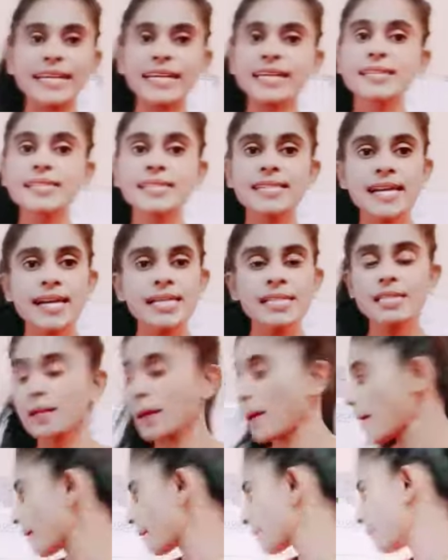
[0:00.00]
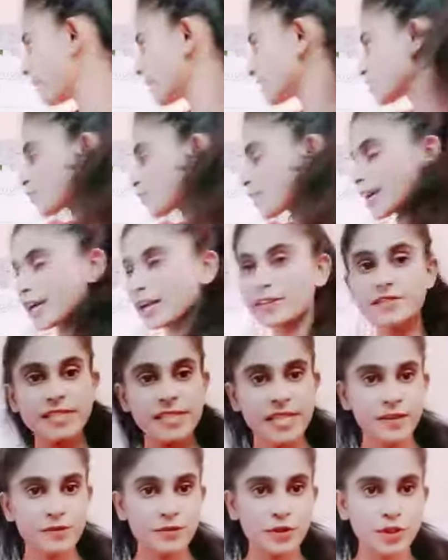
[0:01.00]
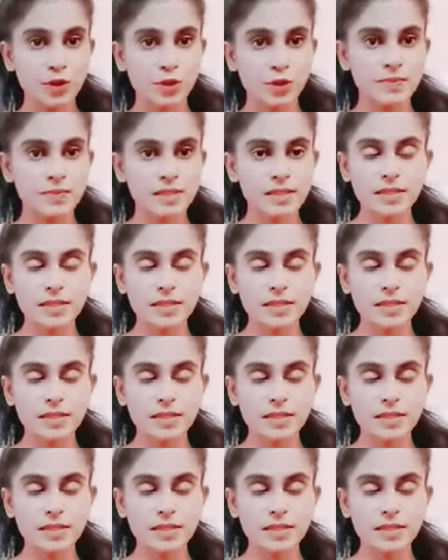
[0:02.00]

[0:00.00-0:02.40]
cells, best friend of sieve tubes.